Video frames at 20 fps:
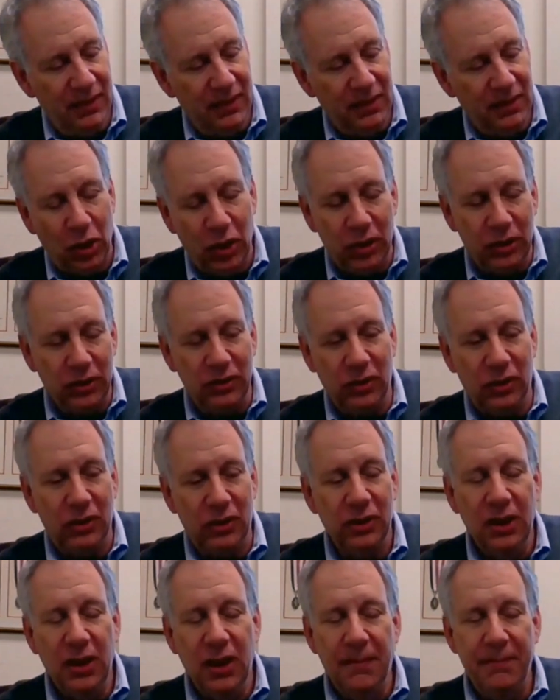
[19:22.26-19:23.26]

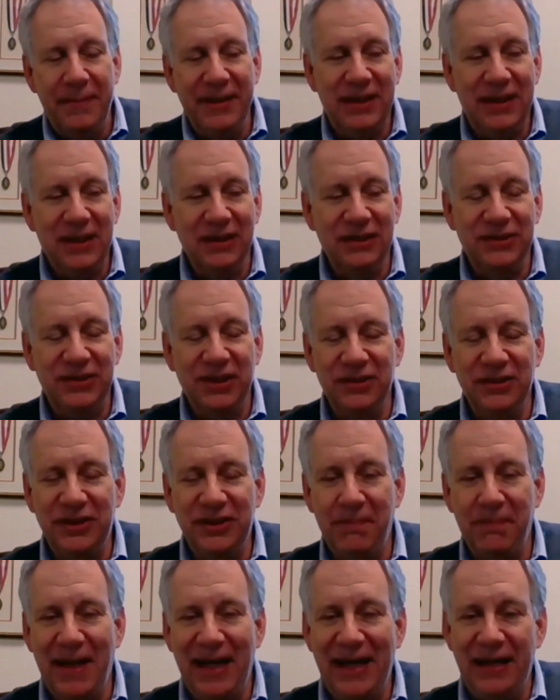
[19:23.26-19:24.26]
kernel because those
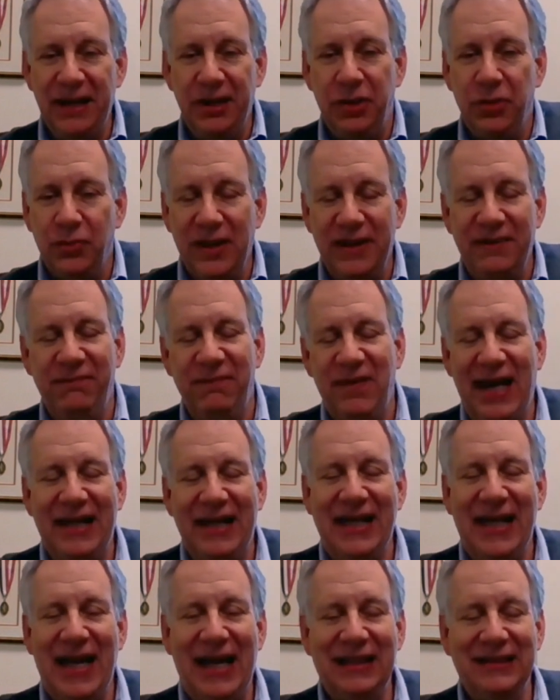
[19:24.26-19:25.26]
omega-3
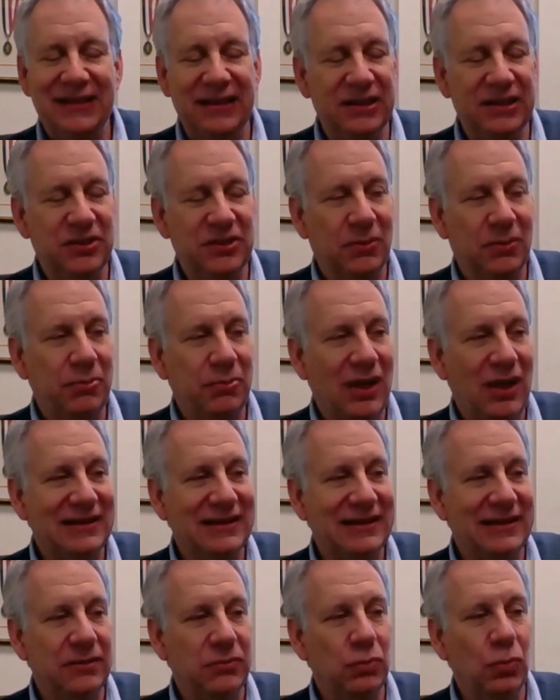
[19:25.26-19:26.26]
fatty acids were
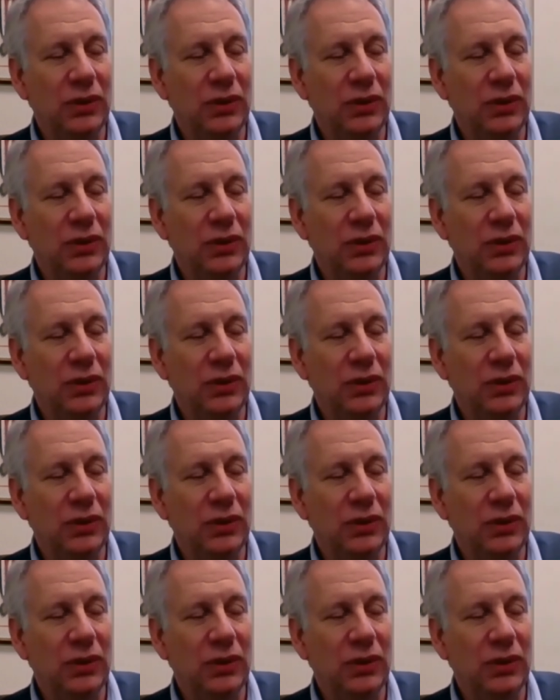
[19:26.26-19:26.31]
present,